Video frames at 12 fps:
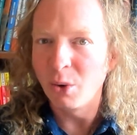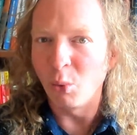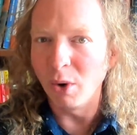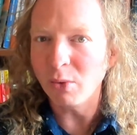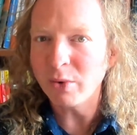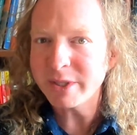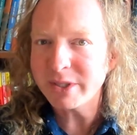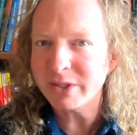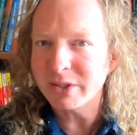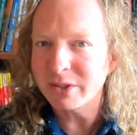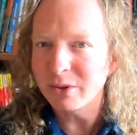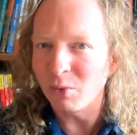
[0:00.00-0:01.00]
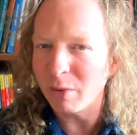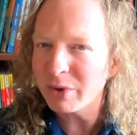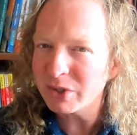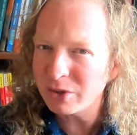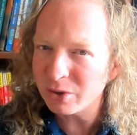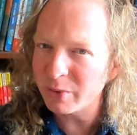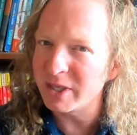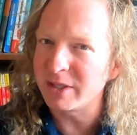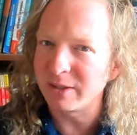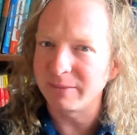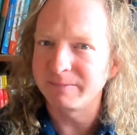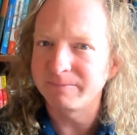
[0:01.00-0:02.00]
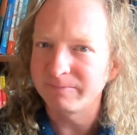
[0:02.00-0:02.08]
What was what was your reason?